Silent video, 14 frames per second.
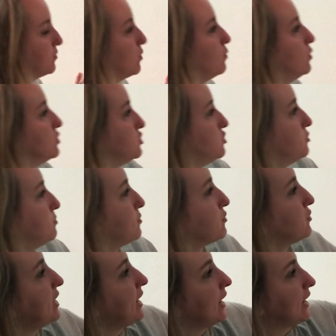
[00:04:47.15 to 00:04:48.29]
Well,
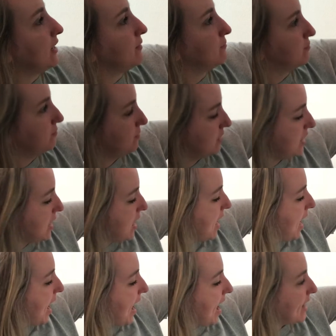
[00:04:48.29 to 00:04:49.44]
spring
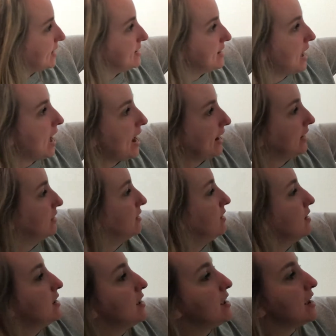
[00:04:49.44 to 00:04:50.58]
had 9
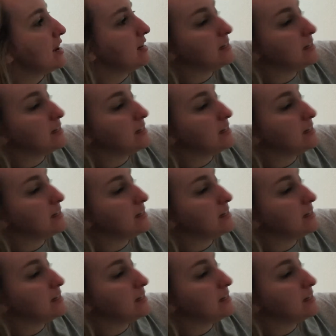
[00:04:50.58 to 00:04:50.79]
and